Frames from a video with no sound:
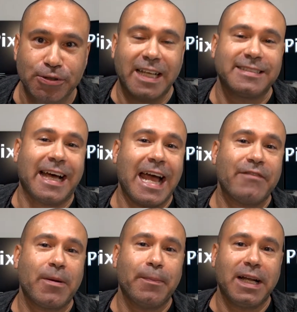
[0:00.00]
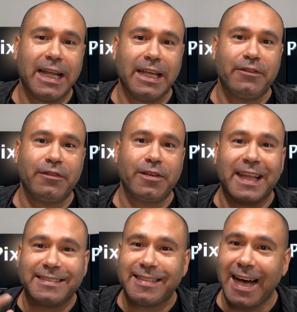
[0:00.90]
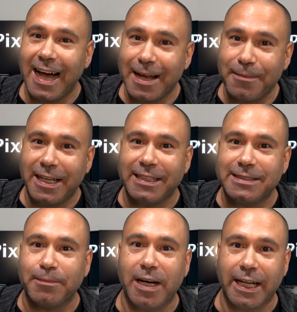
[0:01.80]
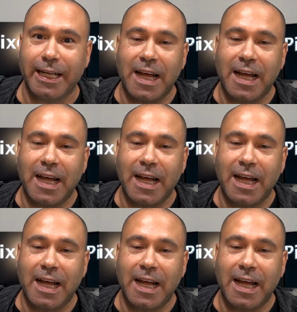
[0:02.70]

Because I have a belief that time is money.